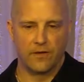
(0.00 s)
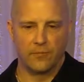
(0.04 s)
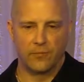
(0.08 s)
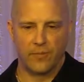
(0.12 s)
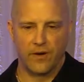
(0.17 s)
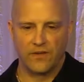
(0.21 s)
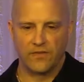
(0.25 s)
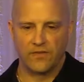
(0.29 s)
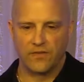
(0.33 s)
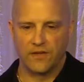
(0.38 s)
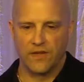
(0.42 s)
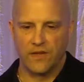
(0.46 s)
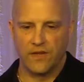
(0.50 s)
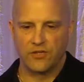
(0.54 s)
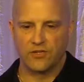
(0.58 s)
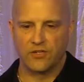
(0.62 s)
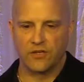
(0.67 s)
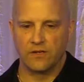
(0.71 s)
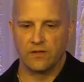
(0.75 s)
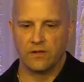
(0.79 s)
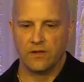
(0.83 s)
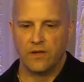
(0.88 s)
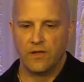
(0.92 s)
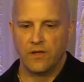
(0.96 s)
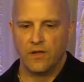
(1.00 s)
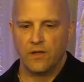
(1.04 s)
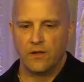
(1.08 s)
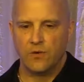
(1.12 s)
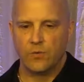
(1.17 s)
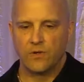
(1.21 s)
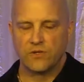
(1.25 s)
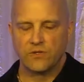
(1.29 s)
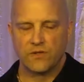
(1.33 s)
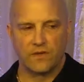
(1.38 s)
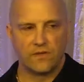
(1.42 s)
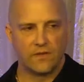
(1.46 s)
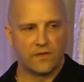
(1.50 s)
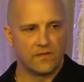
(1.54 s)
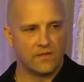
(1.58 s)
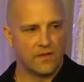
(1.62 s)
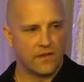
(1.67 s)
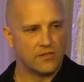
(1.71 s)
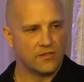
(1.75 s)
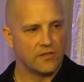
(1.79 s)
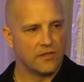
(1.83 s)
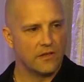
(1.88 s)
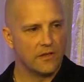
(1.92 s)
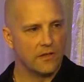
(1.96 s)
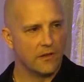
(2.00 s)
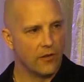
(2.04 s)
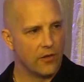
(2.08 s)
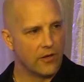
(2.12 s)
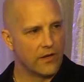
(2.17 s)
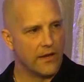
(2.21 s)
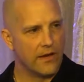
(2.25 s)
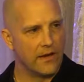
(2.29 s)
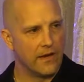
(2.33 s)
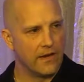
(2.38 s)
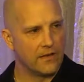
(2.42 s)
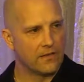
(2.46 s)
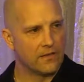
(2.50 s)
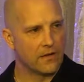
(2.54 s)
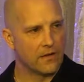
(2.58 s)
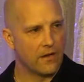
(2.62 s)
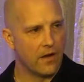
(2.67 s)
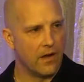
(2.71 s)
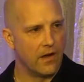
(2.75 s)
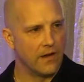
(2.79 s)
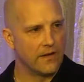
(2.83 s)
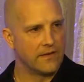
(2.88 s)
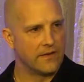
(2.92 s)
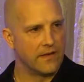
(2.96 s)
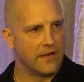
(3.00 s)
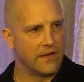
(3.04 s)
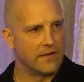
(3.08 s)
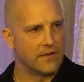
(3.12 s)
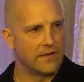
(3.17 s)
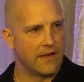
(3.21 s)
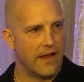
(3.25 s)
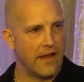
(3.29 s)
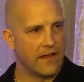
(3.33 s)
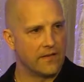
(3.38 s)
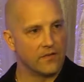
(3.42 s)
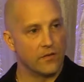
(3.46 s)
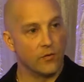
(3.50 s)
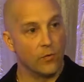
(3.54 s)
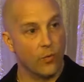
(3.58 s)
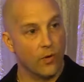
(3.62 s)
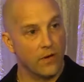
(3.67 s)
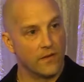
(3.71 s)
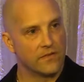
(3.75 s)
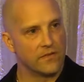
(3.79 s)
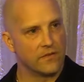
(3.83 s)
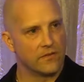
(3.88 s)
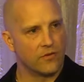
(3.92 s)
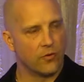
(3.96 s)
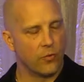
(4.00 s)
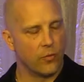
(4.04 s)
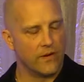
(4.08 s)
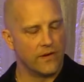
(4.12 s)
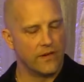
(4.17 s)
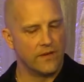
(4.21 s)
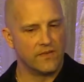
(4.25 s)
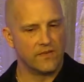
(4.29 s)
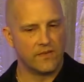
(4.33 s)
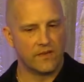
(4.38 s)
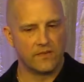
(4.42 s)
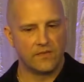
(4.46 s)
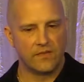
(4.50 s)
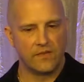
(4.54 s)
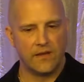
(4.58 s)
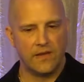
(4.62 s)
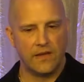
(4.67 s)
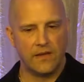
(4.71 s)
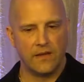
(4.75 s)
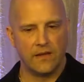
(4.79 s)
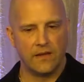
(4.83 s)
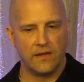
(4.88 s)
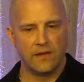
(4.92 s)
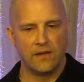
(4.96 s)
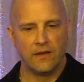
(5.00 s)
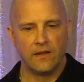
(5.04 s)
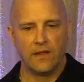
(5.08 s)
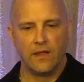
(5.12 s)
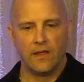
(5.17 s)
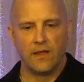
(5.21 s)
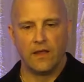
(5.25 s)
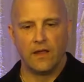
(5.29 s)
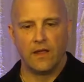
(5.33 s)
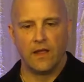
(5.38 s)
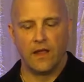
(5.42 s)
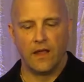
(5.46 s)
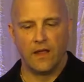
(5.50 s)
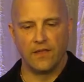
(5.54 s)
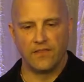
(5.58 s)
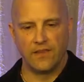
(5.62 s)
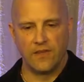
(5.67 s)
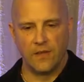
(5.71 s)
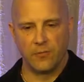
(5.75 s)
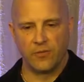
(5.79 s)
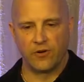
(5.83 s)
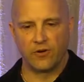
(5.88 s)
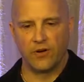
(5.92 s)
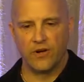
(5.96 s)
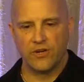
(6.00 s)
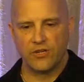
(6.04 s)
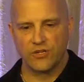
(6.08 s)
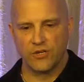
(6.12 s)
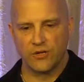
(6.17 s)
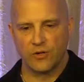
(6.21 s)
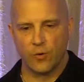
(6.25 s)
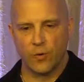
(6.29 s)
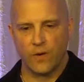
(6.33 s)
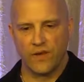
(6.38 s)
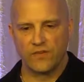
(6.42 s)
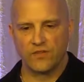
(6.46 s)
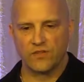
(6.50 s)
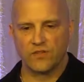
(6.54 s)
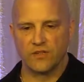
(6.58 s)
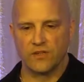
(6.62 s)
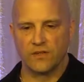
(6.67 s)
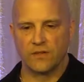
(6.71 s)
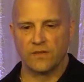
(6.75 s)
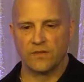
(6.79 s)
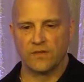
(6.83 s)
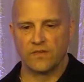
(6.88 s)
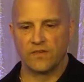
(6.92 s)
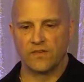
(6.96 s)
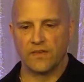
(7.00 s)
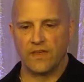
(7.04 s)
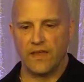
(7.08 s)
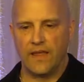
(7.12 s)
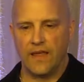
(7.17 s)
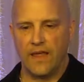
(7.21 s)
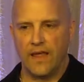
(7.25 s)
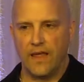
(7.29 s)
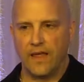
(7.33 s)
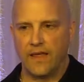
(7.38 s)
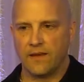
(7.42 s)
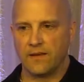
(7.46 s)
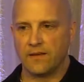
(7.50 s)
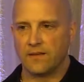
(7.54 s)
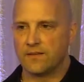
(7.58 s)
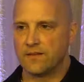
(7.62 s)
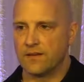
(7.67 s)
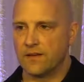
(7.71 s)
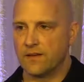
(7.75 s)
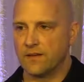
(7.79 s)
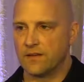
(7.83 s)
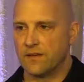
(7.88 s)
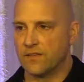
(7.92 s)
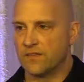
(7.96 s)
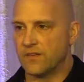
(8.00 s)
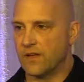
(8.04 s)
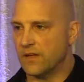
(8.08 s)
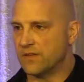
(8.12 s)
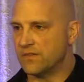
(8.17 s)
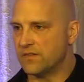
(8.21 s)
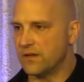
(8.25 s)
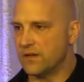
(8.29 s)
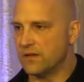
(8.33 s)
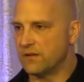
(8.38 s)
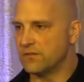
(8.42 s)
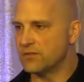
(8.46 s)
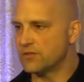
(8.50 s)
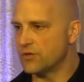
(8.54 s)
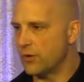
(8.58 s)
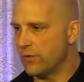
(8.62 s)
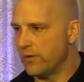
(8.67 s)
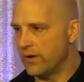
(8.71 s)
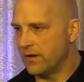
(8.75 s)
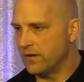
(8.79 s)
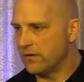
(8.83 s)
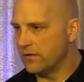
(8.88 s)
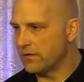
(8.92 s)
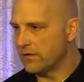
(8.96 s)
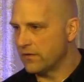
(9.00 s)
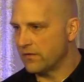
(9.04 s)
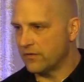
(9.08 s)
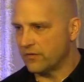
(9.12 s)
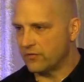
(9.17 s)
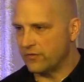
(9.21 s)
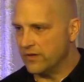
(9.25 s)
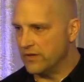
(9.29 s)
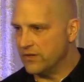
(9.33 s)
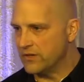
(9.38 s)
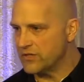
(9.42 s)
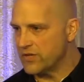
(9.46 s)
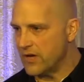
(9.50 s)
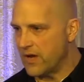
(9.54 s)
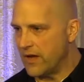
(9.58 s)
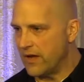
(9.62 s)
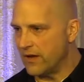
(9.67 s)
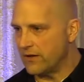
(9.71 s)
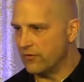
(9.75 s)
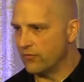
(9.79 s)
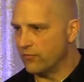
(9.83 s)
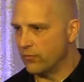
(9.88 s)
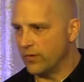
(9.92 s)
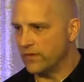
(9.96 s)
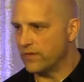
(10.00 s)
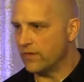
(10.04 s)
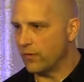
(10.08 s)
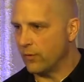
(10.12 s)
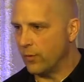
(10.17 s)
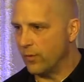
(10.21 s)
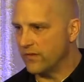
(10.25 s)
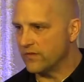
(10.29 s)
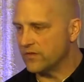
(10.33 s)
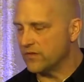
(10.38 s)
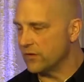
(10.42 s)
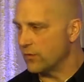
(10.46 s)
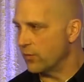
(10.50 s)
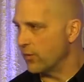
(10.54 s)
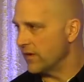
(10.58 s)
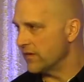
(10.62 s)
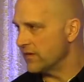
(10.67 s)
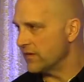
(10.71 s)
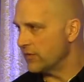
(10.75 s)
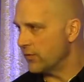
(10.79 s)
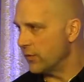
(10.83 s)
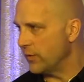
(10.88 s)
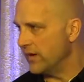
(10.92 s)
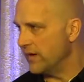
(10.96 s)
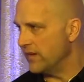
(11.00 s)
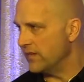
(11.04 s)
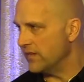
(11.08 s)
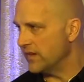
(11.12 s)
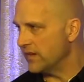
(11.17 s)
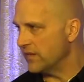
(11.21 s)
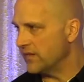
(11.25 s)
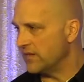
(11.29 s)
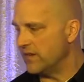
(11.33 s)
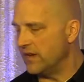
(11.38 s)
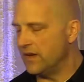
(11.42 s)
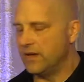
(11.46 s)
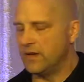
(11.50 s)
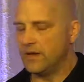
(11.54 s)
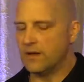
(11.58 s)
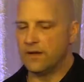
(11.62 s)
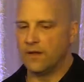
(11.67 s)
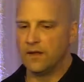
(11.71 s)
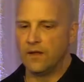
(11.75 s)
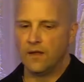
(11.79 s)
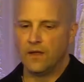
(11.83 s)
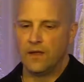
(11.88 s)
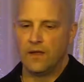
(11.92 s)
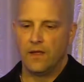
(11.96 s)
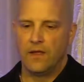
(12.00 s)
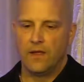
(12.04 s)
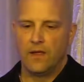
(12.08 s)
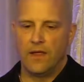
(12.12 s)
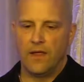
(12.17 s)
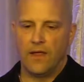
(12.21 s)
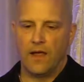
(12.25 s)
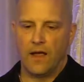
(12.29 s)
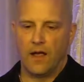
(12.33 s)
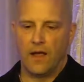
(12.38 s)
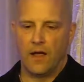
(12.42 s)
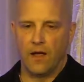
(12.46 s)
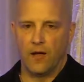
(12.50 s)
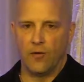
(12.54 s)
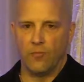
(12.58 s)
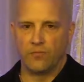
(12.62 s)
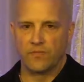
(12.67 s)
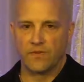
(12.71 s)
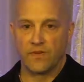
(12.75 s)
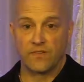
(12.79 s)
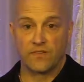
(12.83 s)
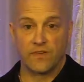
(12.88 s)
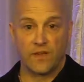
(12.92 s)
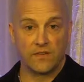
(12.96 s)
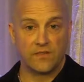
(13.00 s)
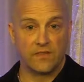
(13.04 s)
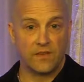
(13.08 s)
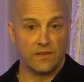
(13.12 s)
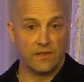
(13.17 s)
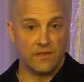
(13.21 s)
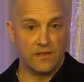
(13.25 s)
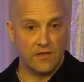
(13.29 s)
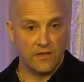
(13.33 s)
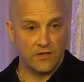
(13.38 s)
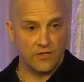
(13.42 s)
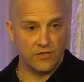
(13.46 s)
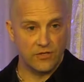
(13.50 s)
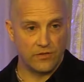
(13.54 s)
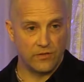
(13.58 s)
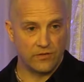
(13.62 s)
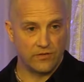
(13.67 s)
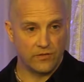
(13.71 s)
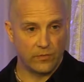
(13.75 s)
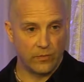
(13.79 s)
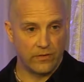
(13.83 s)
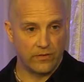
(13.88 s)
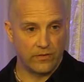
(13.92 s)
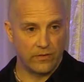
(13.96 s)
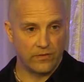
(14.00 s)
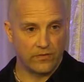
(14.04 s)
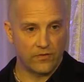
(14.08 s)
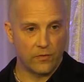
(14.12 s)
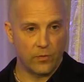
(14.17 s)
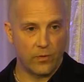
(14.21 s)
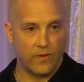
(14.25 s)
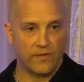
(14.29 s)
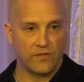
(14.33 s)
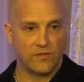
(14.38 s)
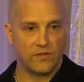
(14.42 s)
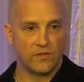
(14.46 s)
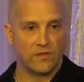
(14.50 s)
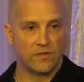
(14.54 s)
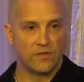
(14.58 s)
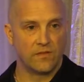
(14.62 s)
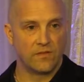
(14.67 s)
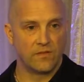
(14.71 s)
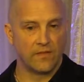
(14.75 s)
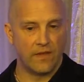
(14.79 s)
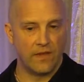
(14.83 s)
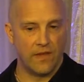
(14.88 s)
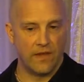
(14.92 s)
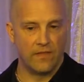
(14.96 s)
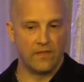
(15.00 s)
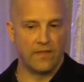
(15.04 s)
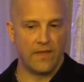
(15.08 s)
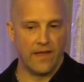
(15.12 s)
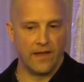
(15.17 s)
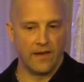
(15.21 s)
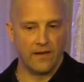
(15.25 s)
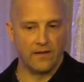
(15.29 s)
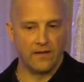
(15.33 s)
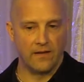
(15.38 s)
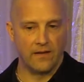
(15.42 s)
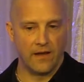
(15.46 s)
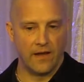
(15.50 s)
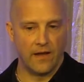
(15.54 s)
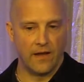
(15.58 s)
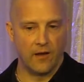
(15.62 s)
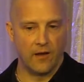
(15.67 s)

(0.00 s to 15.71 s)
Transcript: presentation, which is essentially looking at the content as it was in 2016, the immigration questions, and showing screenshot of what the question was in 2016, discussing the issues with those questions, and then